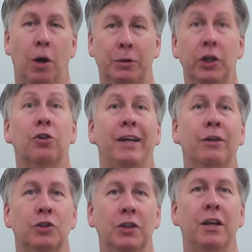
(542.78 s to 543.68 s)
are particularly
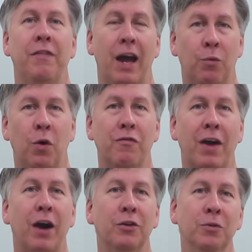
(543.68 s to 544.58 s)
interested in that one
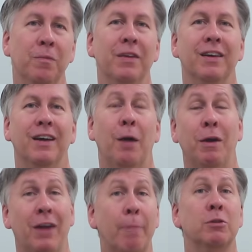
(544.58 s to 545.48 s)
value
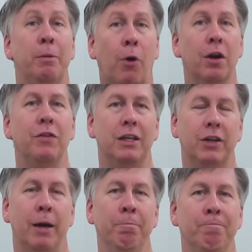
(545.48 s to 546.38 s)
um, if it happens to be part of the
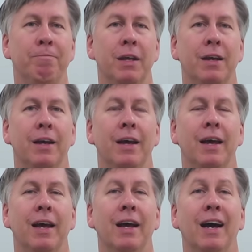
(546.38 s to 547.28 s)
exam.
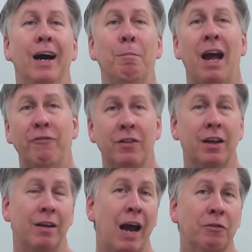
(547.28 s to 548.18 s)
Um, and
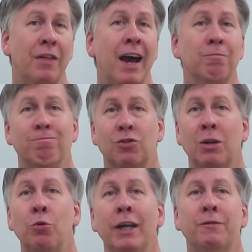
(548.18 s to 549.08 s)
for, after that,
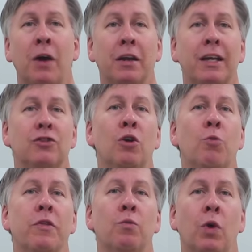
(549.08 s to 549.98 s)
summarize findings no
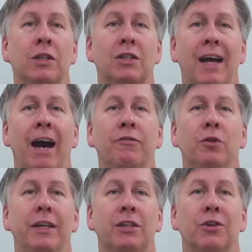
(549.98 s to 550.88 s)
more than once
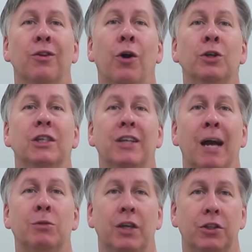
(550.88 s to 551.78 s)
after each large
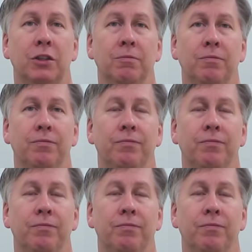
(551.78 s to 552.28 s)
exam section.